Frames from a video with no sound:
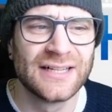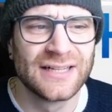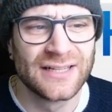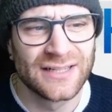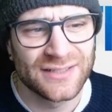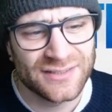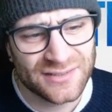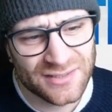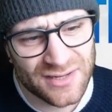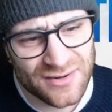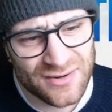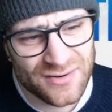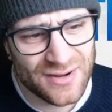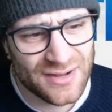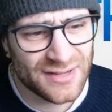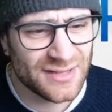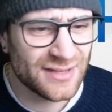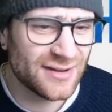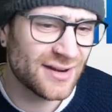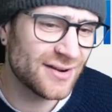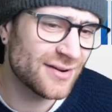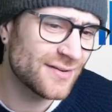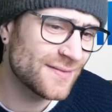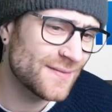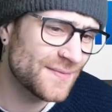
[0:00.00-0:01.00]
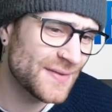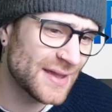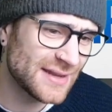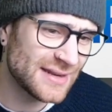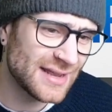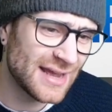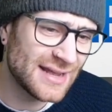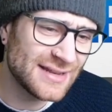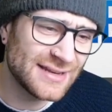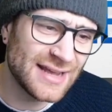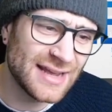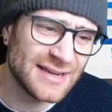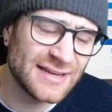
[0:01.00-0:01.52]
So you know, and,
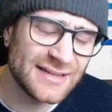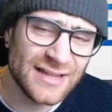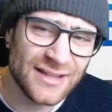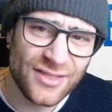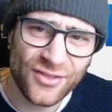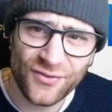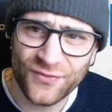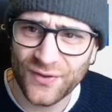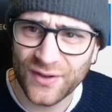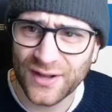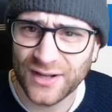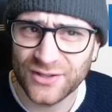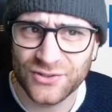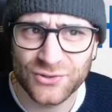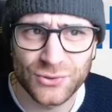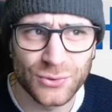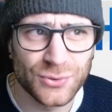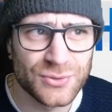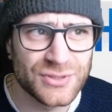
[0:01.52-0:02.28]
and, another thing I saw